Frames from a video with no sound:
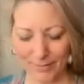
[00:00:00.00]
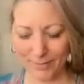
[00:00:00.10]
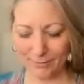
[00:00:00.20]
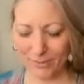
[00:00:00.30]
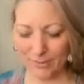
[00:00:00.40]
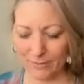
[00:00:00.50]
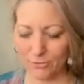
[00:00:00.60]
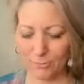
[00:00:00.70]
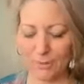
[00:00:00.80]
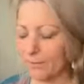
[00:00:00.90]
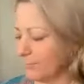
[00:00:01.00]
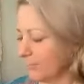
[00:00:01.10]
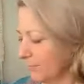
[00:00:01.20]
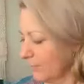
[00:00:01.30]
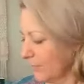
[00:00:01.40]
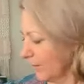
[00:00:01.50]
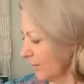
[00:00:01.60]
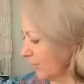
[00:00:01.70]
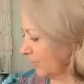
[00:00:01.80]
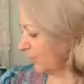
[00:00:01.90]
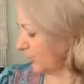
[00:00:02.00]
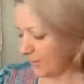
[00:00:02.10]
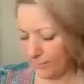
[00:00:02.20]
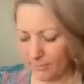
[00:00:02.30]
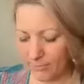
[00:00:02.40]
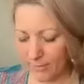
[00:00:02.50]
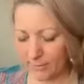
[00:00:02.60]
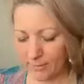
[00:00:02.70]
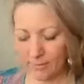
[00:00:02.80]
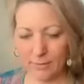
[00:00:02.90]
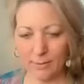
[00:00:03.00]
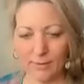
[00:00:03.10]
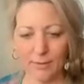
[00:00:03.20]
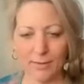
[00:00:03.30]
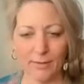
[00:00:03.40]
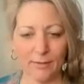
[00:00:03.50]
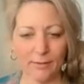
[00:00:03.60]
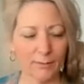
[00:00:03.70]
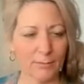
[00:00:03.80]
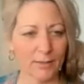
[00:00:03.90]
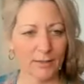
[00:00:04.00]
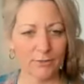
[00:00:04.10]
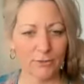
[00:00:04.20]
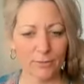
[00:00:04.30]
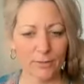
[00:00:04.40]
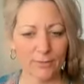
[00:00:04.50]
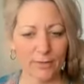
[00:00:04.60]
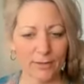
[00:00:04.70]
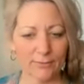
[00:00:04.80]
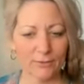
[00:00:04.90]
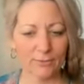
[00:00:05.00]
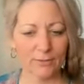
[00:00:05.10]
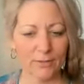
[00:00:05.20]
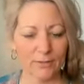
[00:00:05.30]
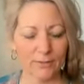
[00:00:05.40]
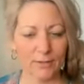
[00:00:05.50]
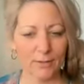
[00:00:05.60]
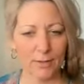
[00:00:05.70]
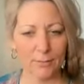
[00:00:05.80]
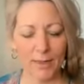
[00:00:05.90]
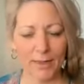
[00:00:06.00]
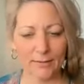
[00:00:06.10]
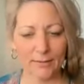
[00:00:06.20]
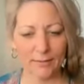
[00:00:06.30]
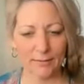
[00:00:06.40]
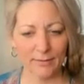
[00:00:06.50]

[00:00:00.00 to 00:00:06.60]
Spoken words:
I got a ring, Gemini. So I have a ring. And I'm like, I just want to take off this ring like a band.